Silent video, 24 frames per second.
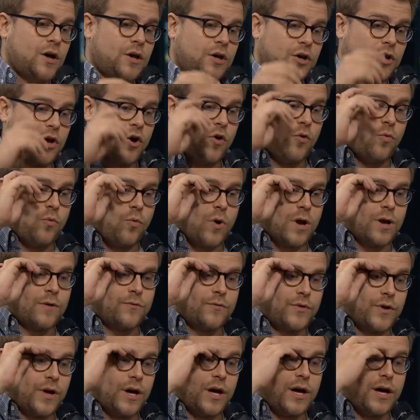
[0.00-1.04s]
you know one of
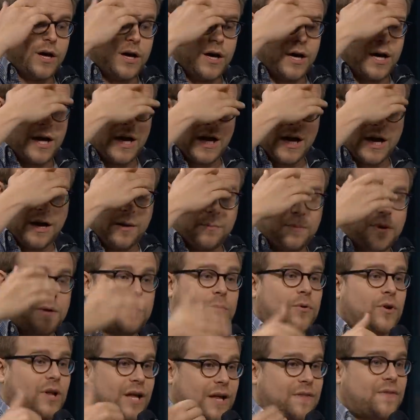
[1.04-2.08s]
the uh,
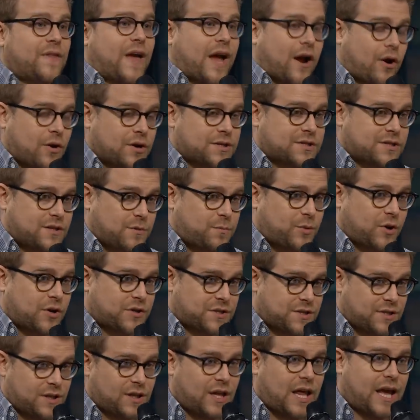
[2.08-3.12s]
people in there is the
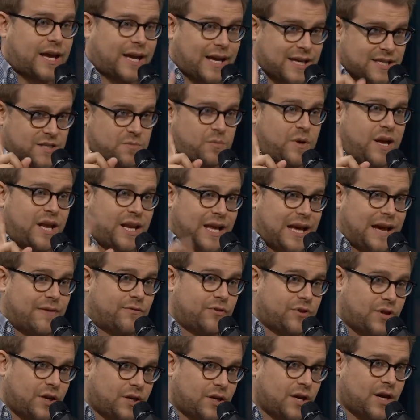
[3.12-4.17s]
person like explaining
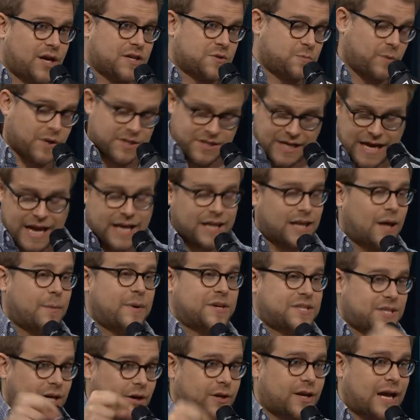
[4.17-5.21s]
everything to us because hey, let me
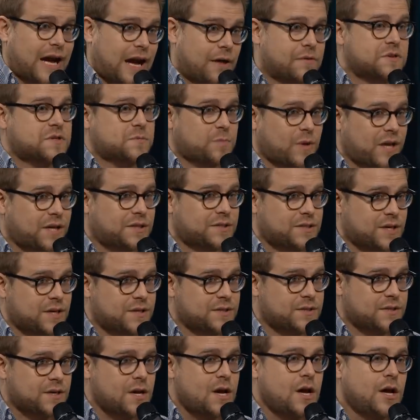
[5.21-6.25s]
tell you how this place
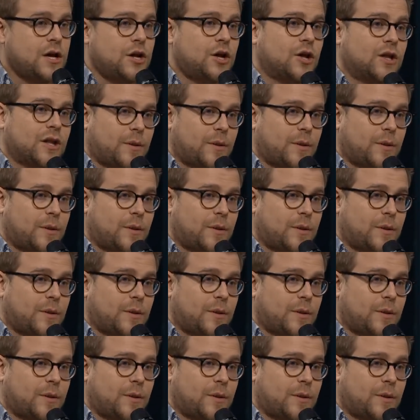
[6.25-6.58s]
is. Right, you know,